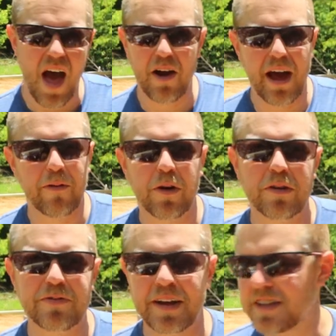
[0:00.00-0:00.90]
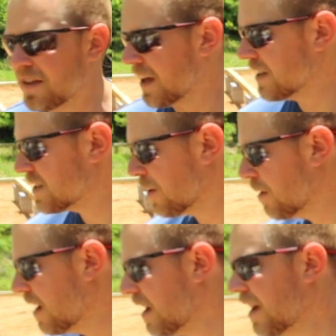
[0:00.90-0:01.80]
I don't have one of those fancy things,
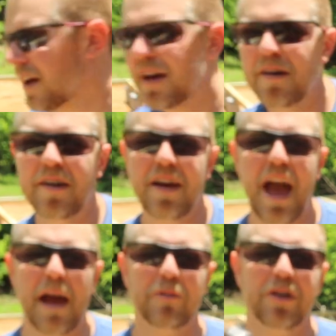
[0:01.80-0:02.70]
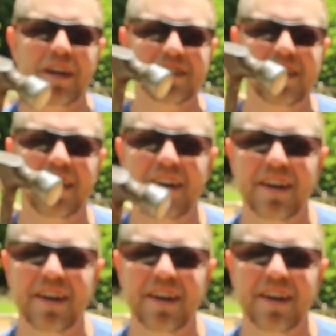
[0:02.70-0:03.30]
so hammer it is.